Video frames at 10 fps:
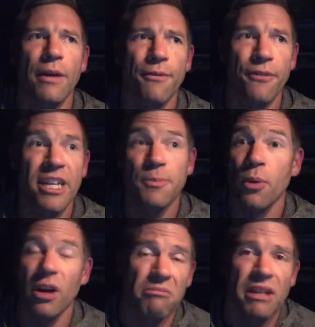You know,
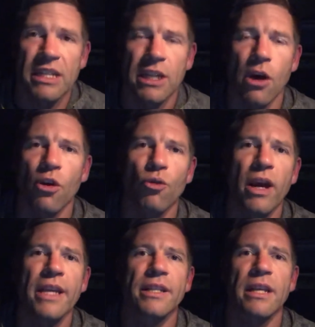Facebook is going
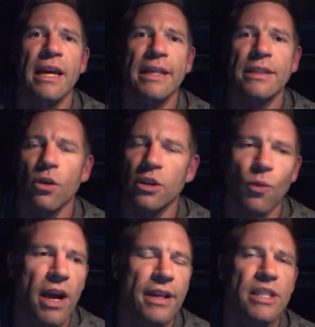great, and on the
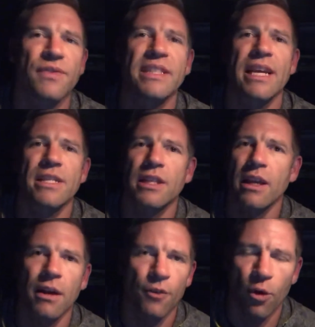wagon's
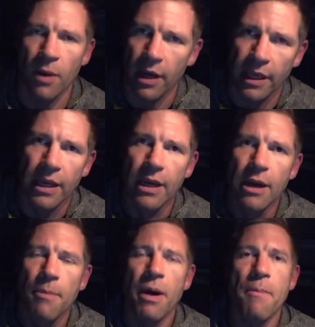fantastic. I've got my
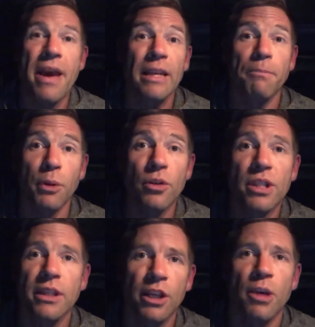main
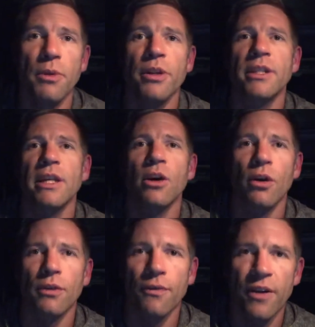boost community
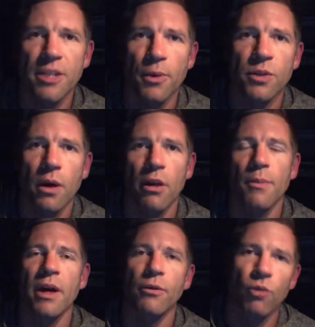on Facebook as well. I've
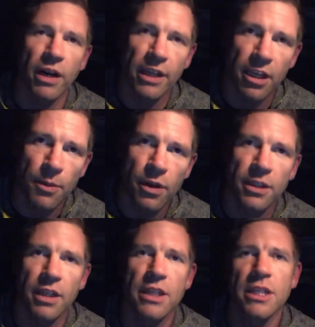got my running
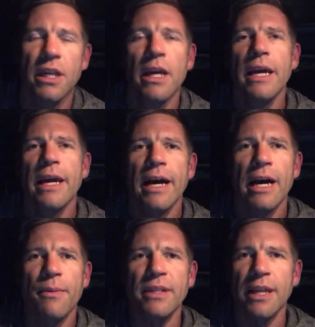communities,
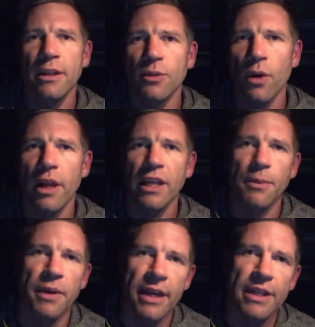intelligent running
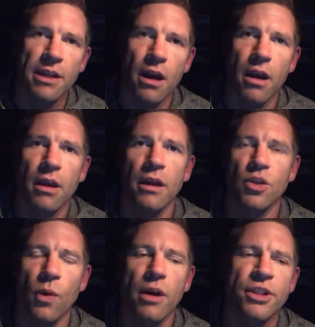and the beginner's luck
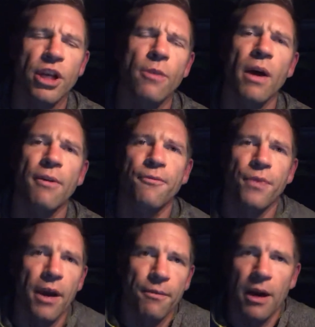as well. So
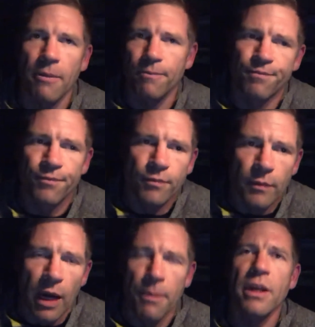
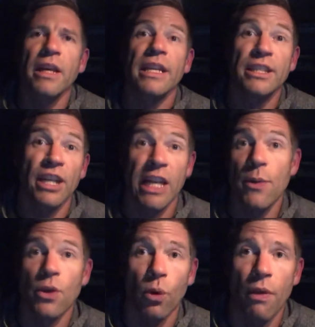I'm going to
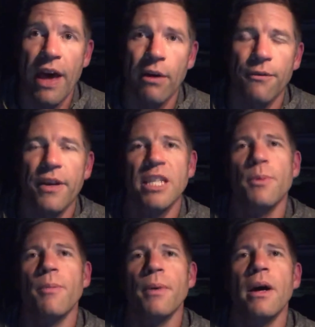continue with all of that on
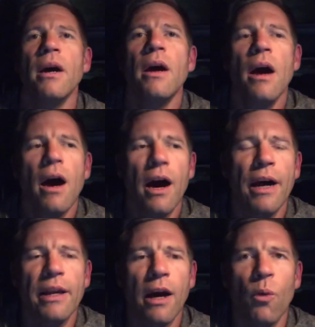Facebook, but
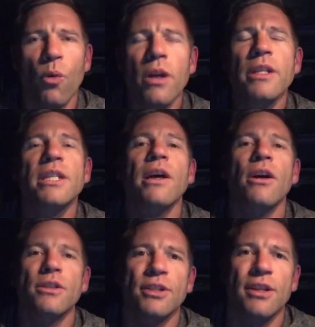I want to
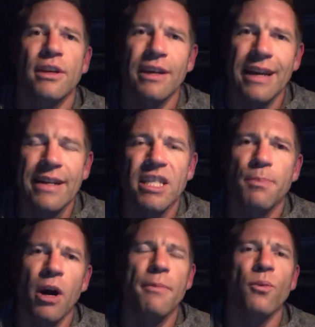start to
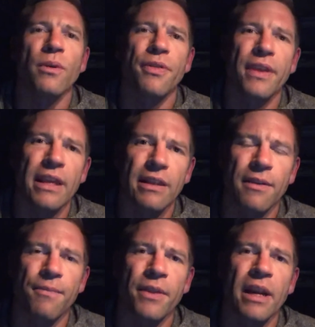experiment with the
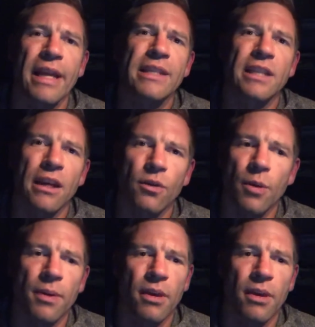LinkedIn group.